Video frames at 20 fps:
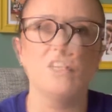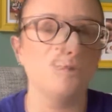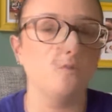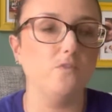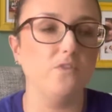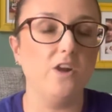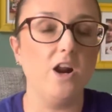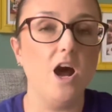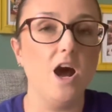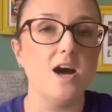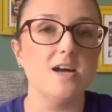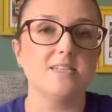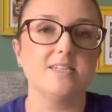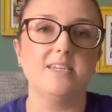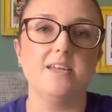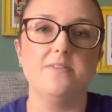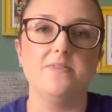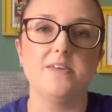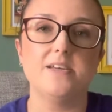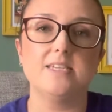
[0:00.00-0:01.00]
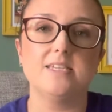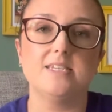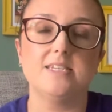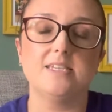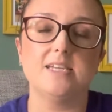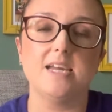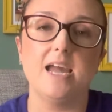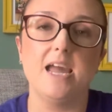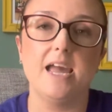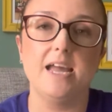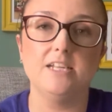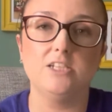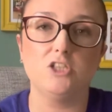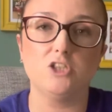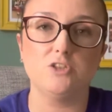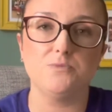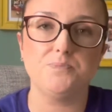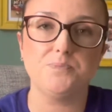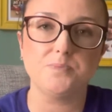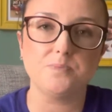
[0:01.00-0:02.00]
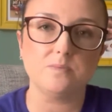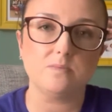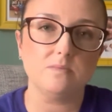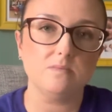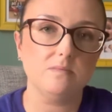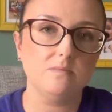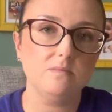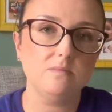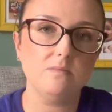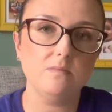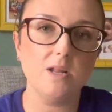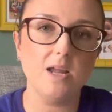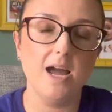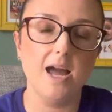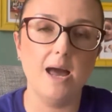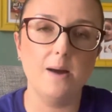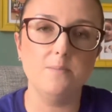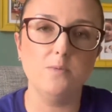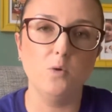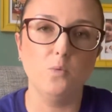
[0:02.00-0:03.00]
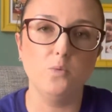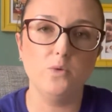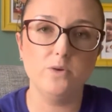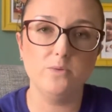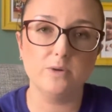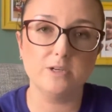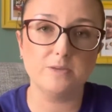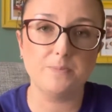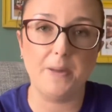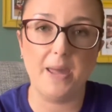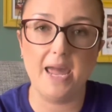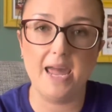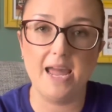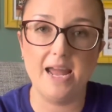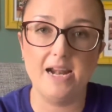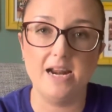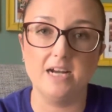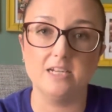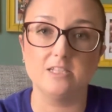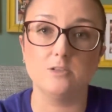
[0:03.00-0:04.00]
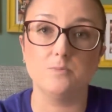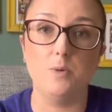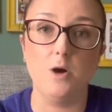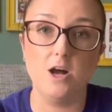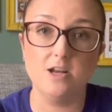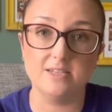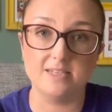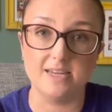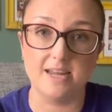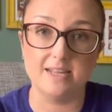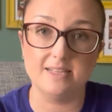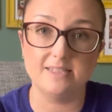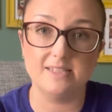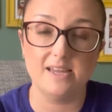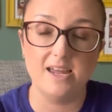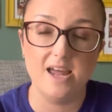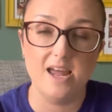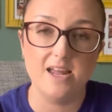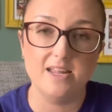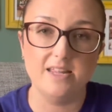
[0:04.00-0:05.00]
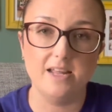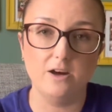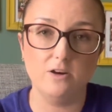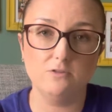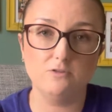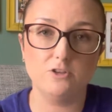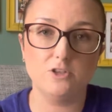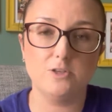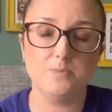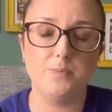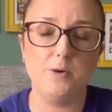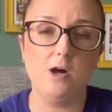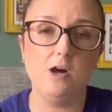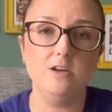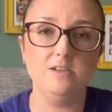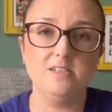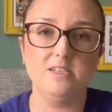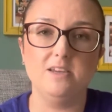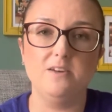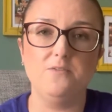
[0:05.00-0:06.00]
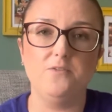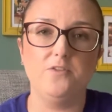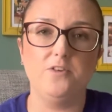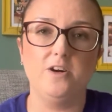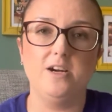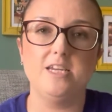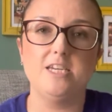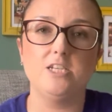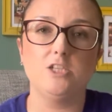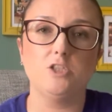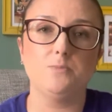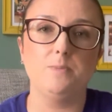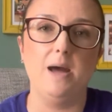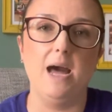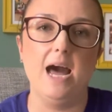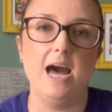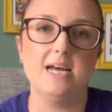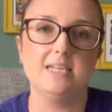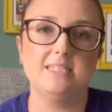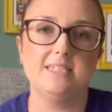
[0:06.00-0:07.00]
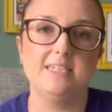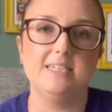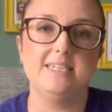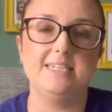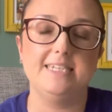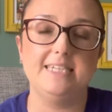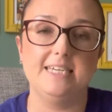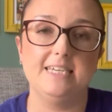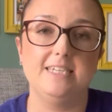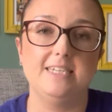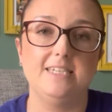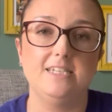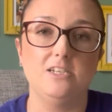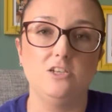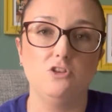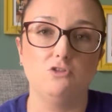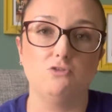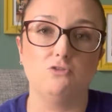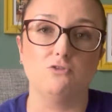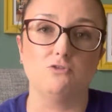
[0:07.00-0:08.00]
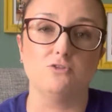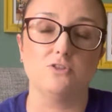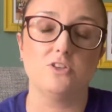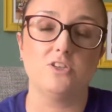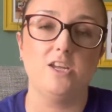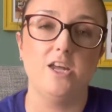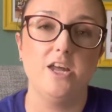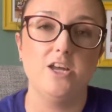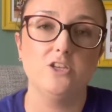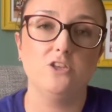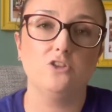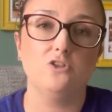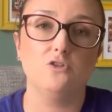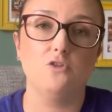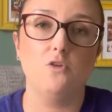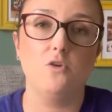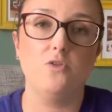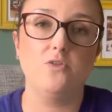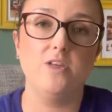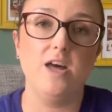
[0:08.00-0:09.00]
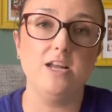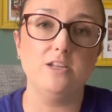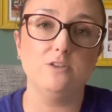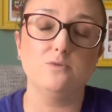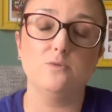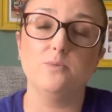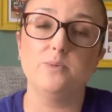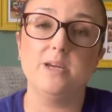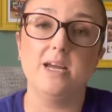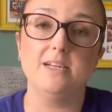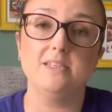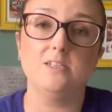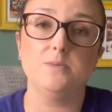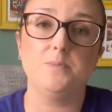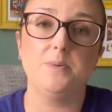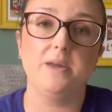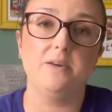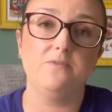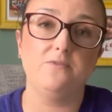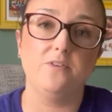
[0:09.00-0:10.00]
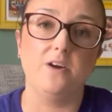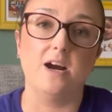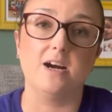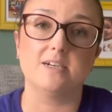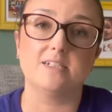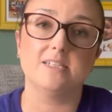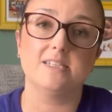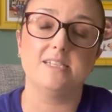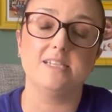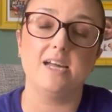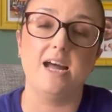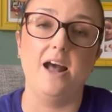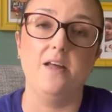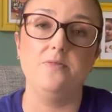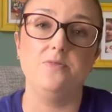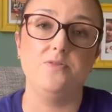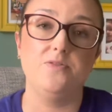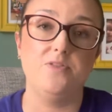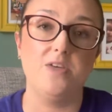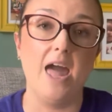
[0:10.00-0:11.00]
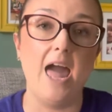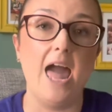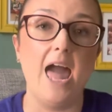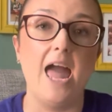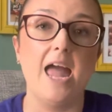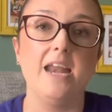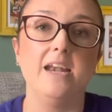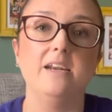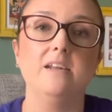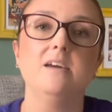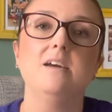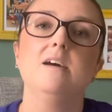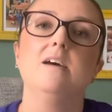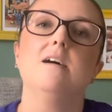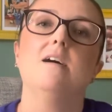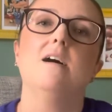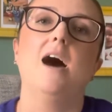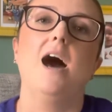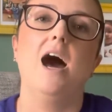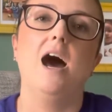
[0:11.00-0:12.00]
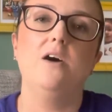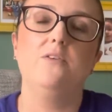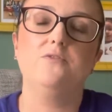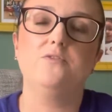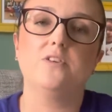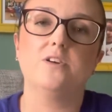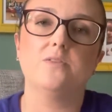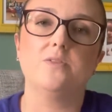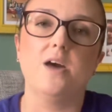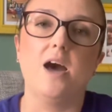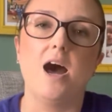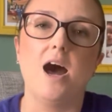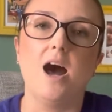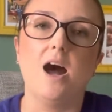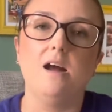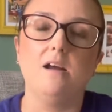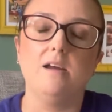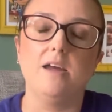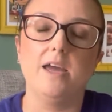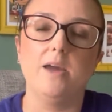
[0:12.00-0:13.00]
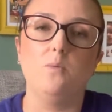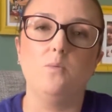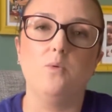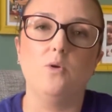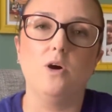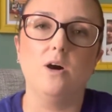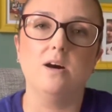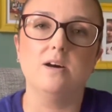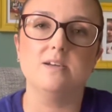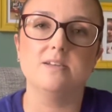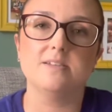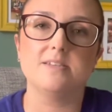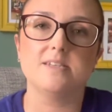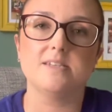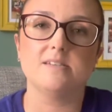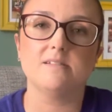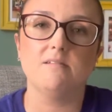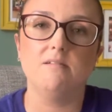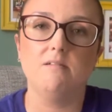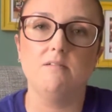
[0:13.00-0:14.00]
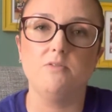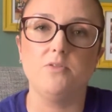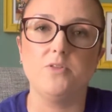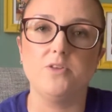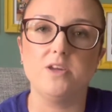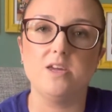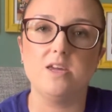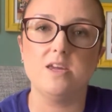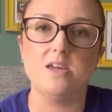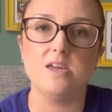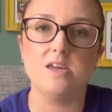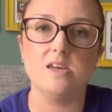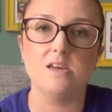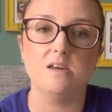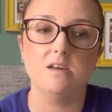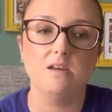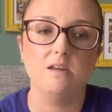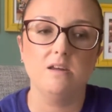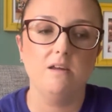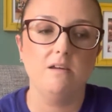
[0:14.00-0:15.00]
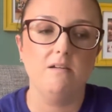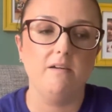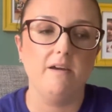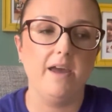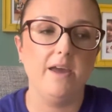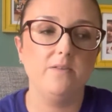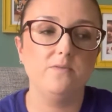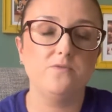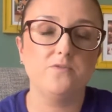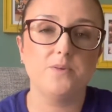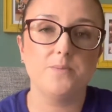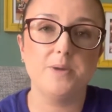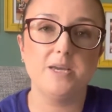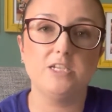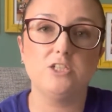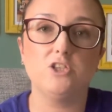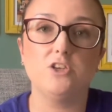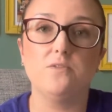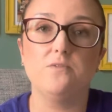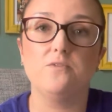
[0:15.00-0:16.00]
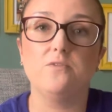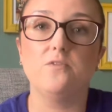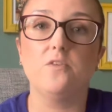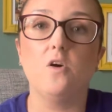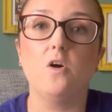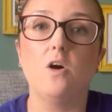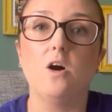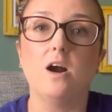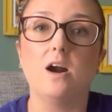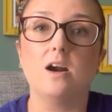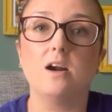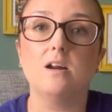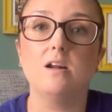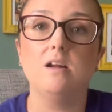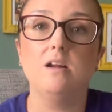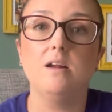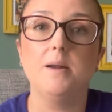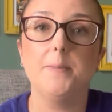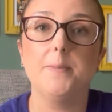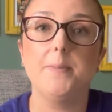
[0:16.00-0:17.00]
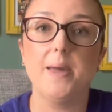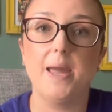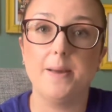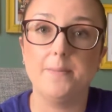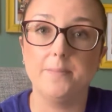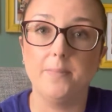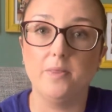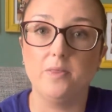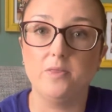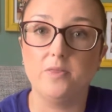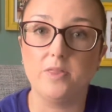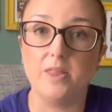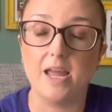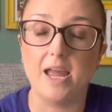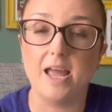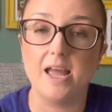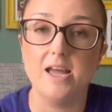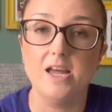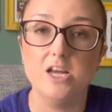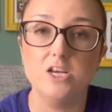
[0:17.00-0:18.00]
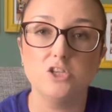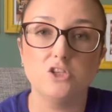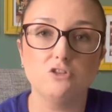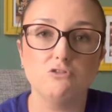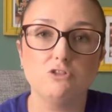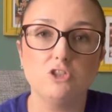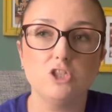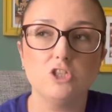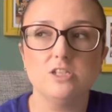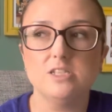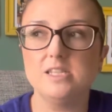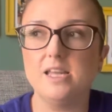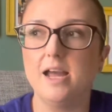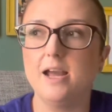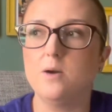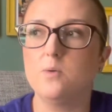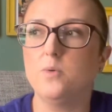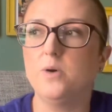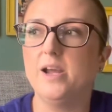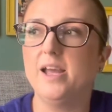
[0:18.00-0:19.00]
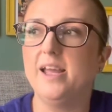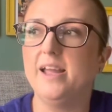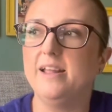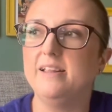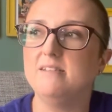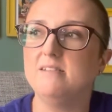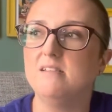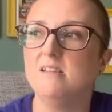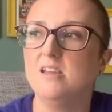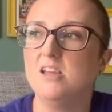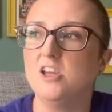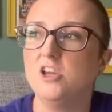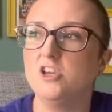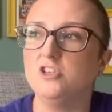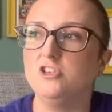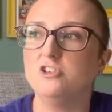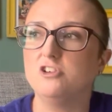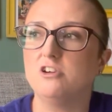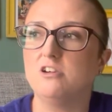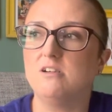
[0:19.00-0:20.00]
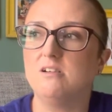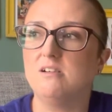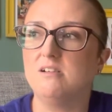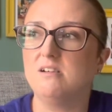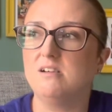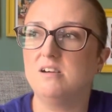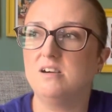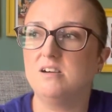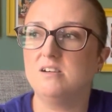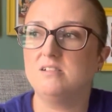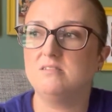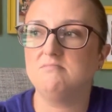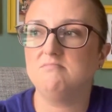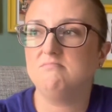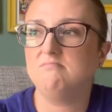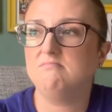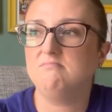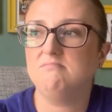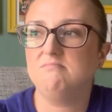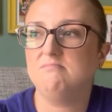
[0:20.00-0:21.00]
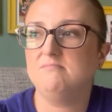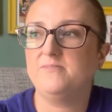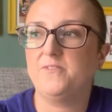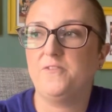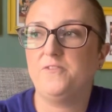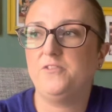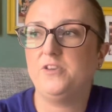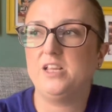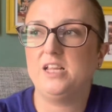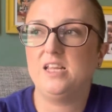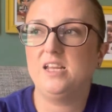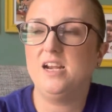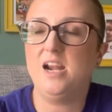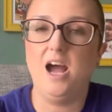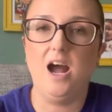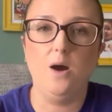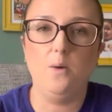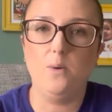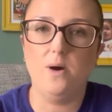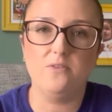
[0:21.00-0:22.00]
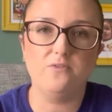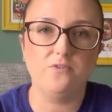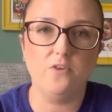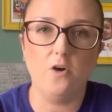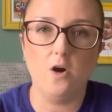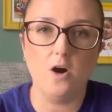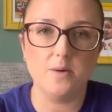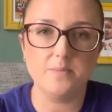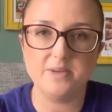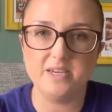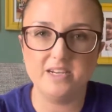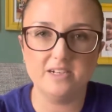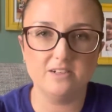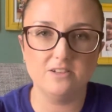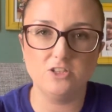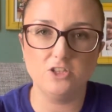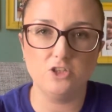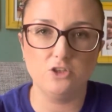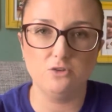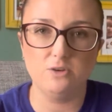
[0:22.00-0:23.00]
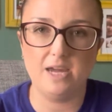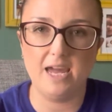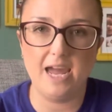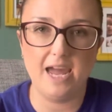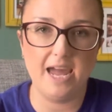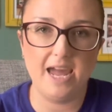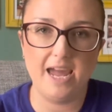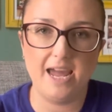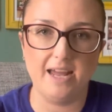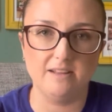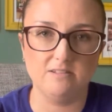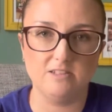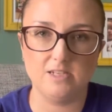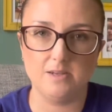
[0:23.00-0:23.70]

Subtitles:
for us, at this stage, we were paying a deposit. Now, the deposit for each pass is 60 euros. So that's what we had to pay first. And then after that, it was the information for paying monthly. So just like when you're filling out a form here in the UK